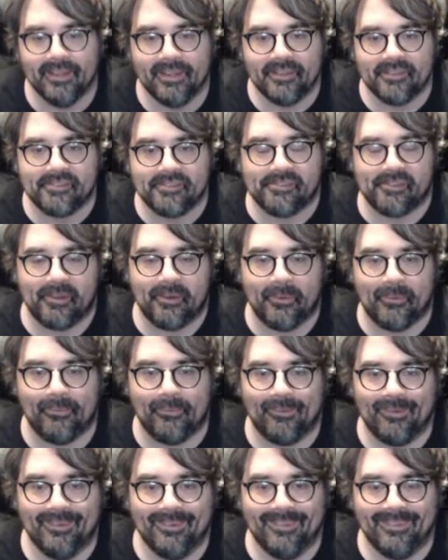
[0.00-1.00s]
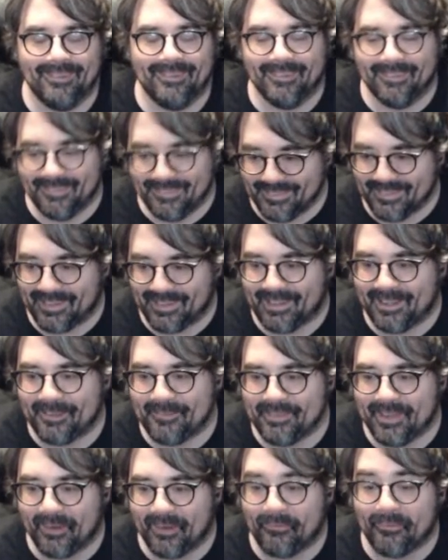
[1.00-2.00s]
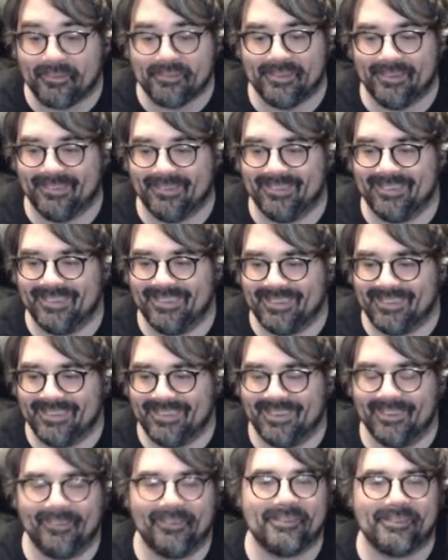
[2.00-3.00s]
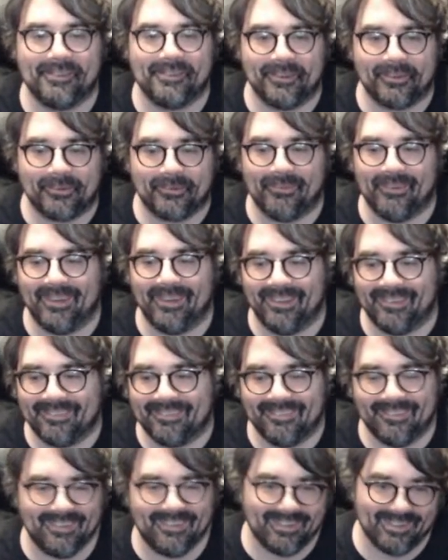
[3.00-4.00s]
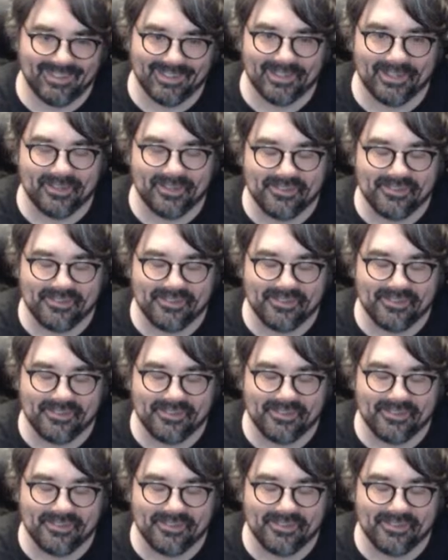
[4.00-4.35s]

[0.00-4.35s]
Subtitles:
So yeah, that wasn't a great thing.